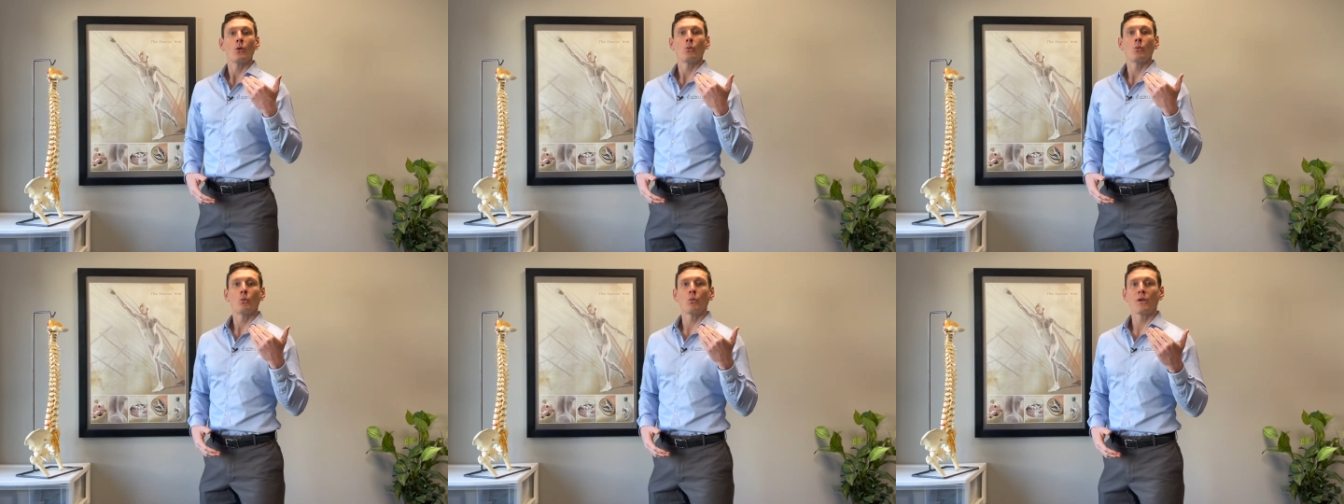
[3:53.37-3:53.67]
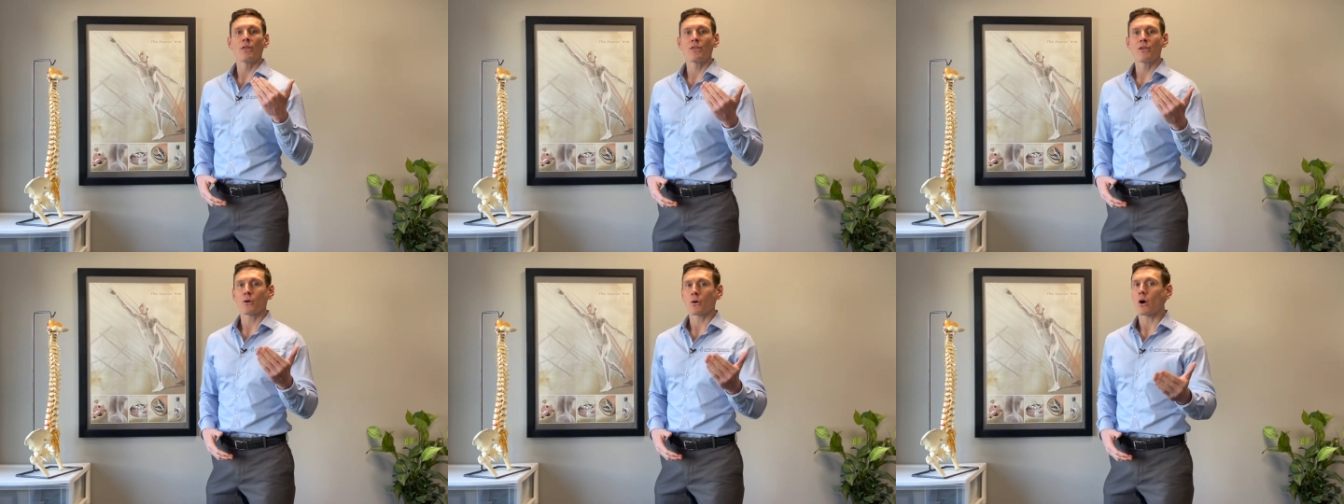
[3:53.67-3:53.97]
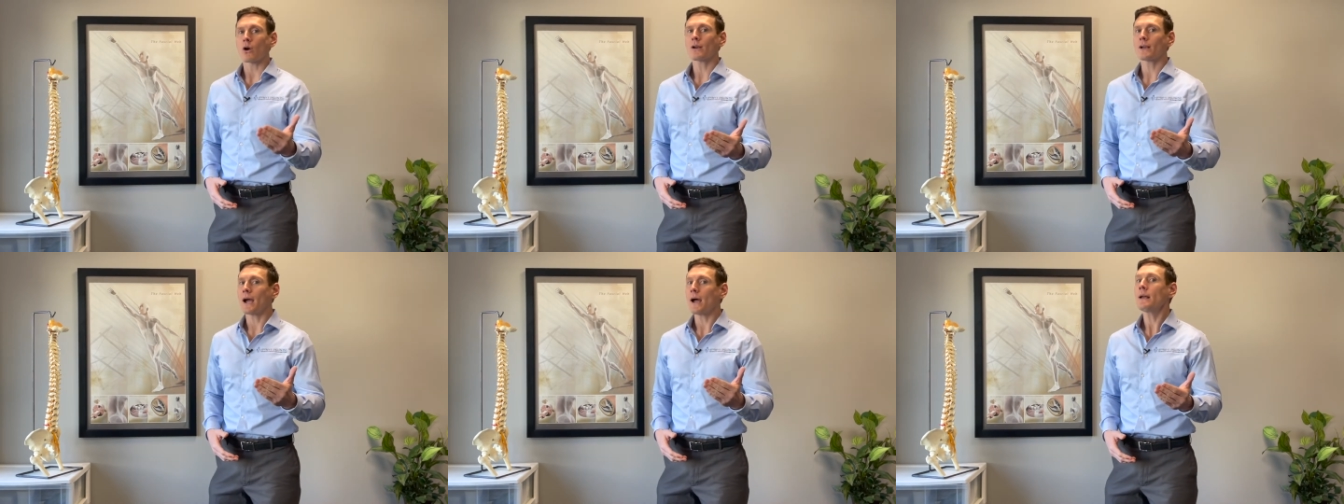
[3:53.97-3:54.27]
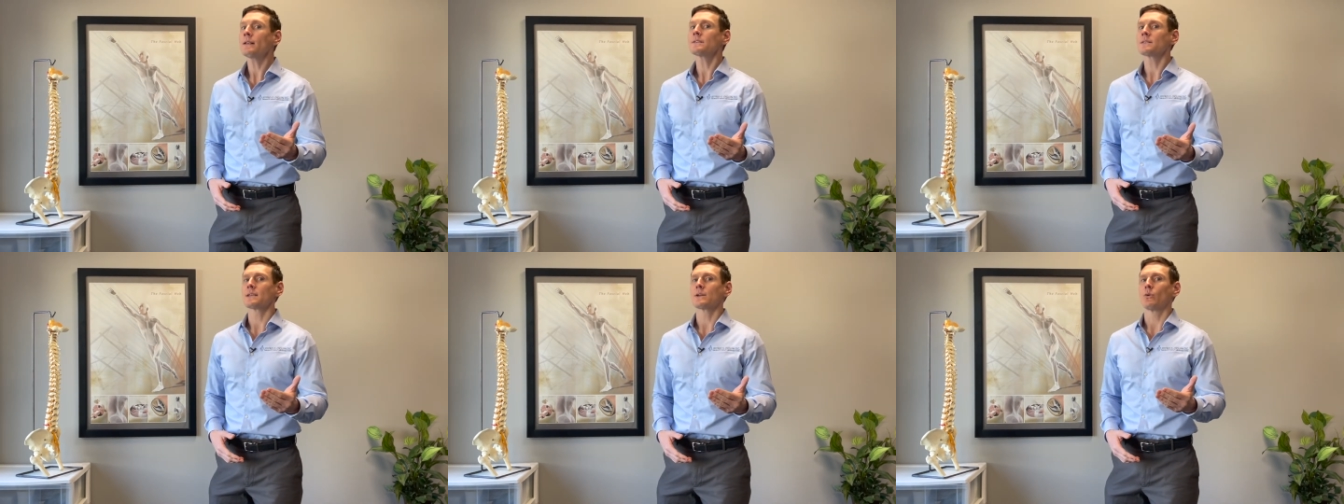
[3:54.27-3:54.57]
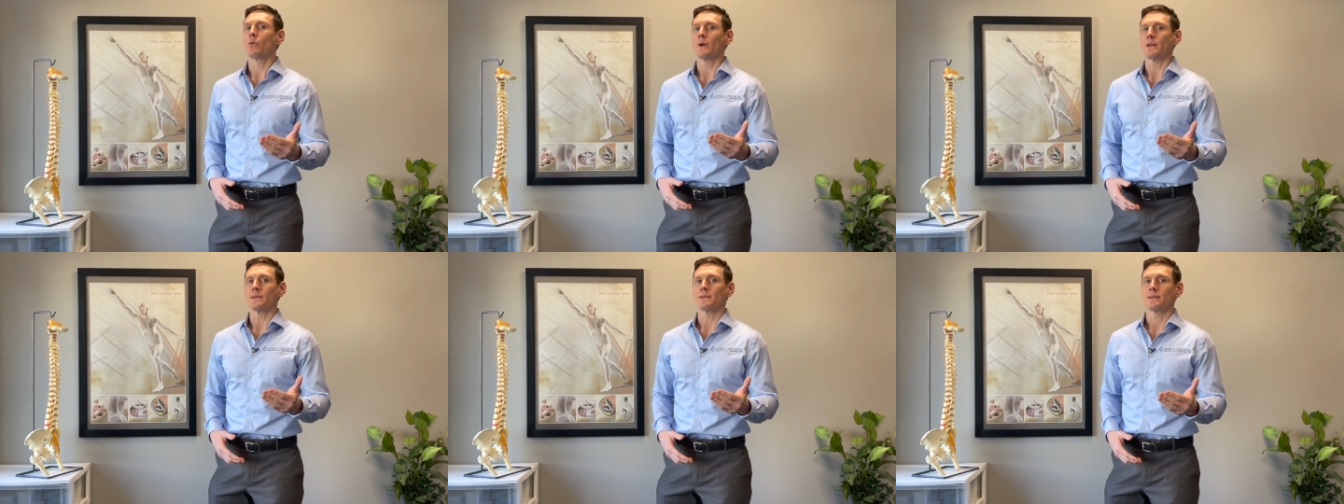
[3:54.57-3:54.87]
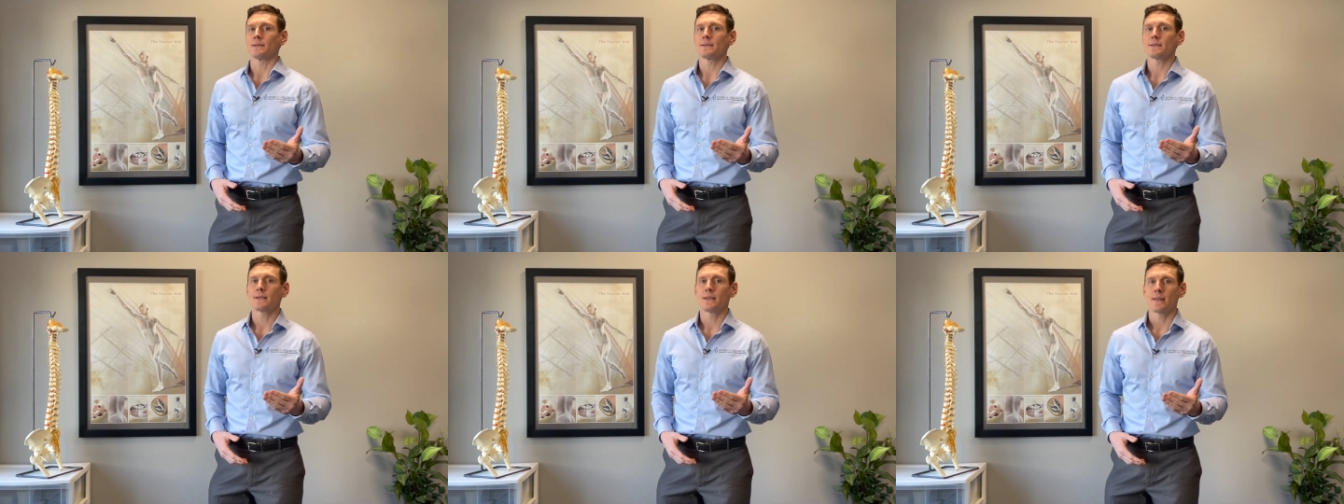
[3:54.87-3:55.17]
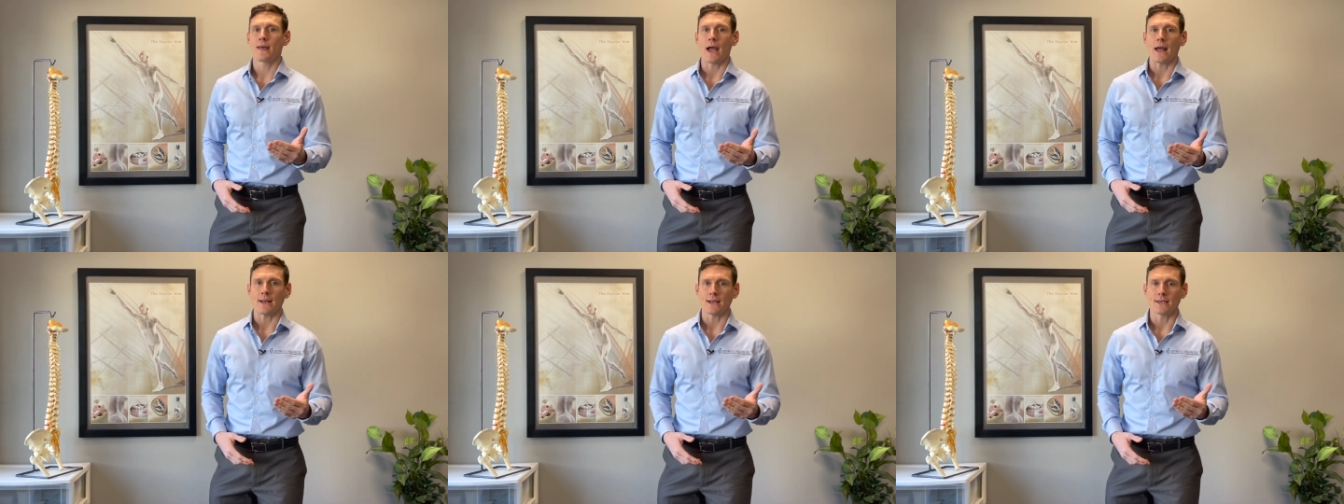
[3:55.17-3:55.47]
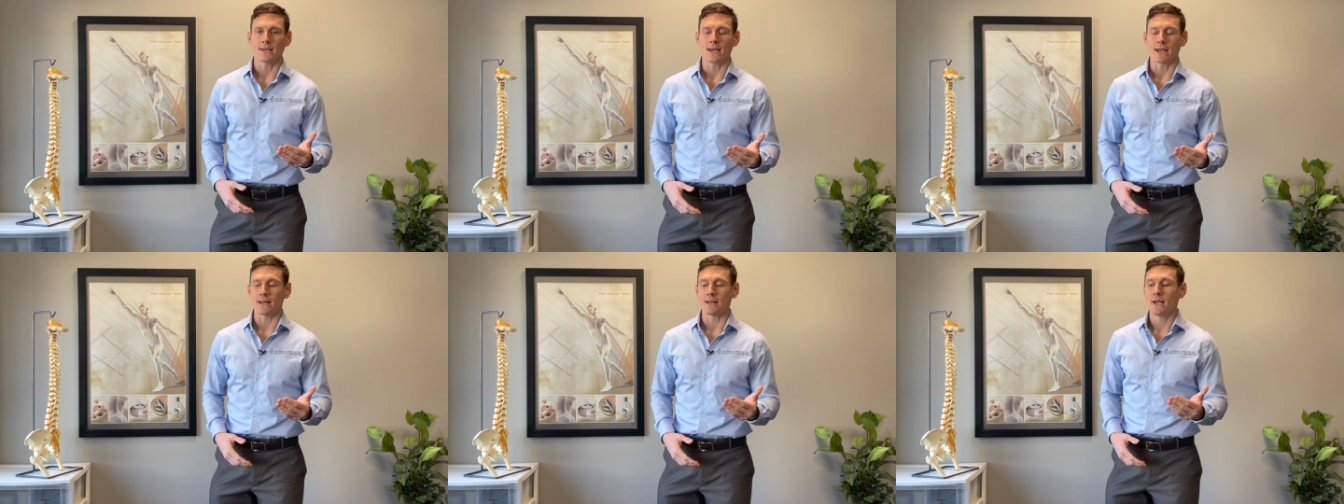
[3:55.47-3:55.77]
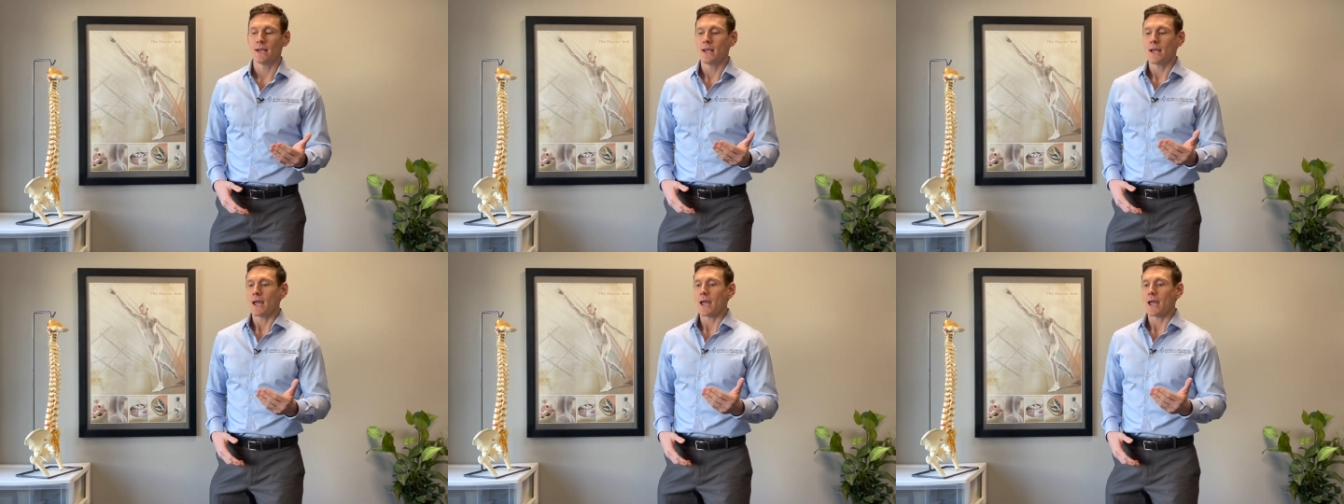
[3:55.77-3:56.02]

Well, there are consequences to that again,